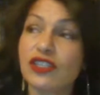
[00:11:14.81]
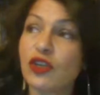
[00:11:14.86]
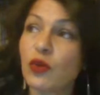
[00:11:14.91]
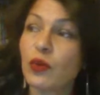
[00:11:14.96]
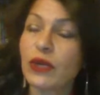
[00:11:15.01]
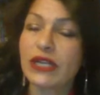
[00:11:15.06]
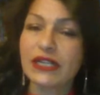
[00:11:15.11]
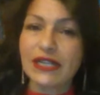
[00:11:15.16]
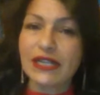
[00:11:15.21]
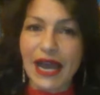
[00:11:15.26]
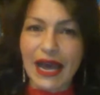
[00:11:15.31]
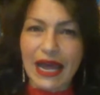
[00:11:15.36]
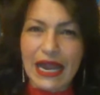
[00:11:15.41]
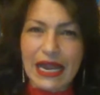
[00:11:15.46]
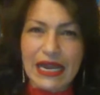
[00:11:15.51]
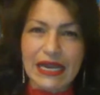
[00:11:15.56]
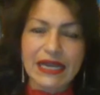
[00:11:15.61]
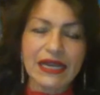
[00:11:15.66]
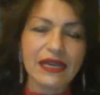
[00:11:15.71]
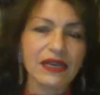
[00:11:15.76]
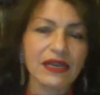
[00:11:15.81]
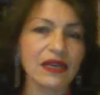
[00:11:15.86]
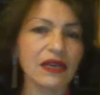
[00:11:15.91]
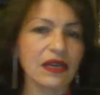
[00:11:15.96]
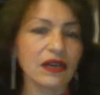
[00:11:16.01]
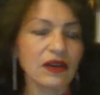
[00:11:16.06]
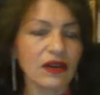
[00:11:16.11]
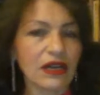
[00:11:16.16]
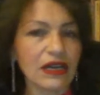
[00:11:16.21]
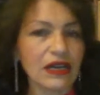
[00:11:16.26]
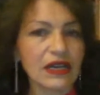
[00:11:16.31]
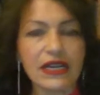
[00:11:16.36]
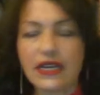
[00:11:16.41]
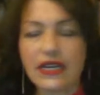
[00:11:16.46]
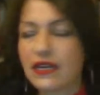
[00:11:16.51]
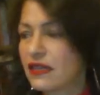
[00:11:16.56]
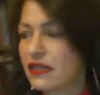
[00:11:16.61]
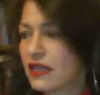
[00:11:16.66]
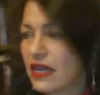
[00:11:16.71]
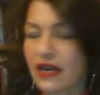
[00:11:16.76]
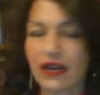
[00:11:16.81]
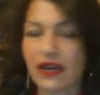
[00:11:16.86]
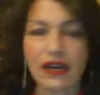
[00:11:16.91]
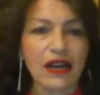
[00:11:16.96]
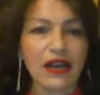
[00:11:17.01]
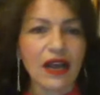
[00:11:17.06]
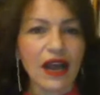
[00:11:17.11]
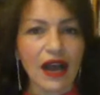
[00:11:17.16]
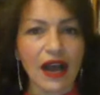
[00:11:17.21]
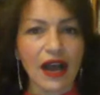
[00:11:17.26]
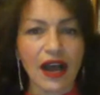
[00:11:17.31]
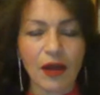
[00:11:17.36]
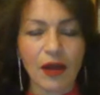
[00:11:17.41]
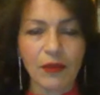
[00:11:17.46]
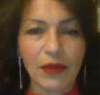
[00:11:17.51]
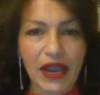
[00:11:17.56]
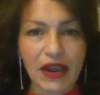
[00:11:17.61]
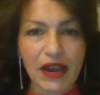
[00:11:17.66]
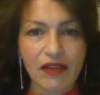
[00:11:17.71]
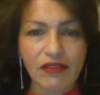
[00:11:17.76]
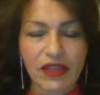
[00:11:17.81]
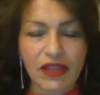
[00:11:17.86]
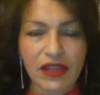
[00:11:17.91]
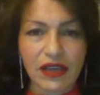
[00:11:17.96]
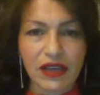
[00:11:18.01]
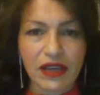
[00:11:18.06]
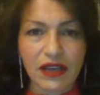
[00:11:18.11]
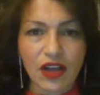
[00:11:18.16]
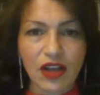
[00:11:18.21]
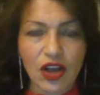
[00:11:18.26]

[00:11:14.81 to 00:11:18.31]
So we'd get a leak here, a leak there, everything